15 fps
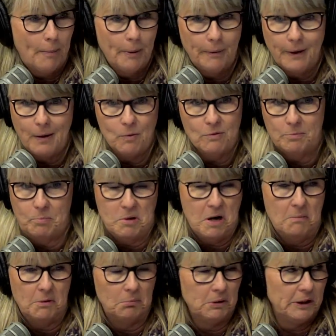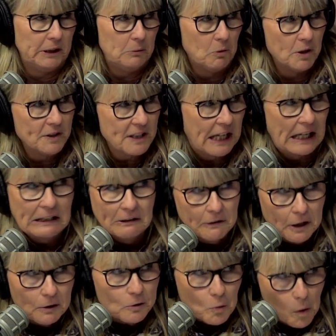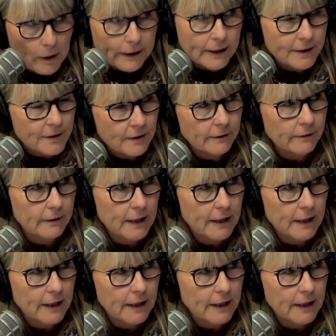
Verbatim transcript: that were probably, once again, in their 20s. And